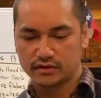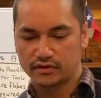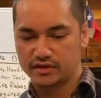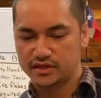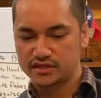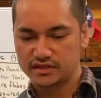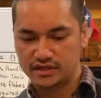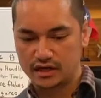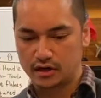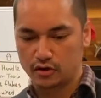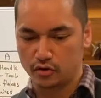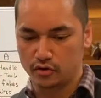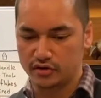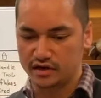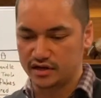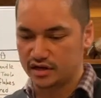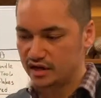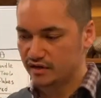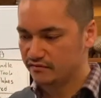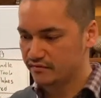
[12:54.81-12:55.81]
This is not cold
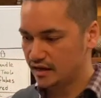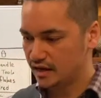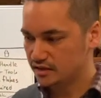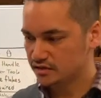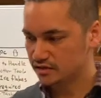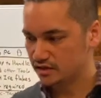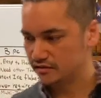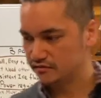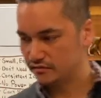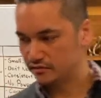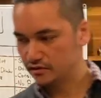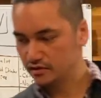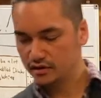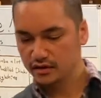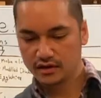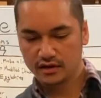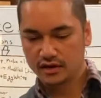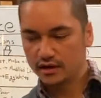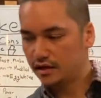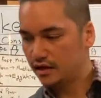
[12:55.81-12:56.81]
enough, actually even.
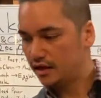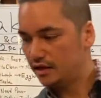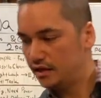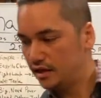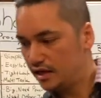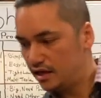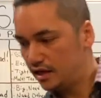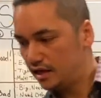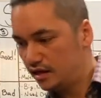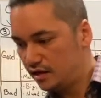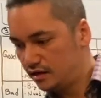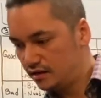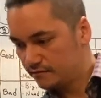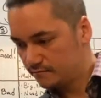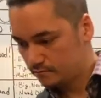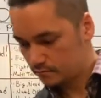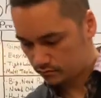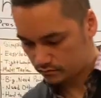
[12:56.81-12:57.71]
And then,